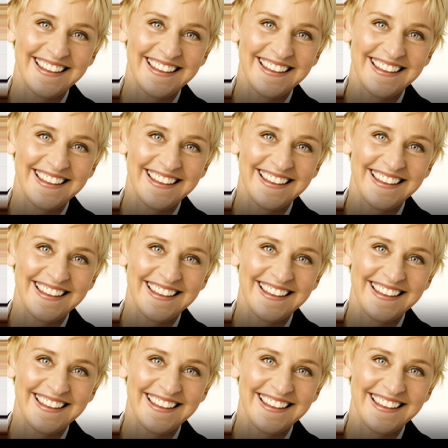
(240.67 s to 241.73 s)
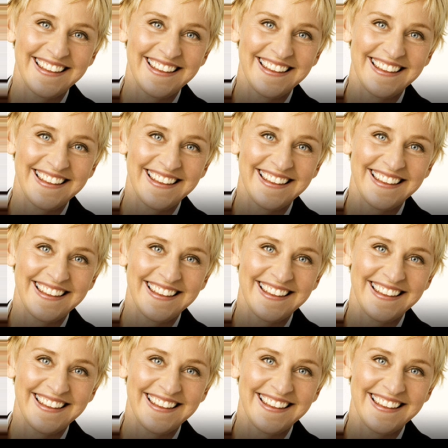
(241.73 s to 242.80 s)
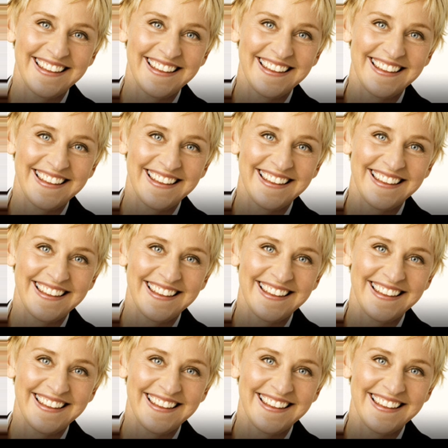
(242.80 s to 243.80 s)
The face doesn't move, so there is nothing to read.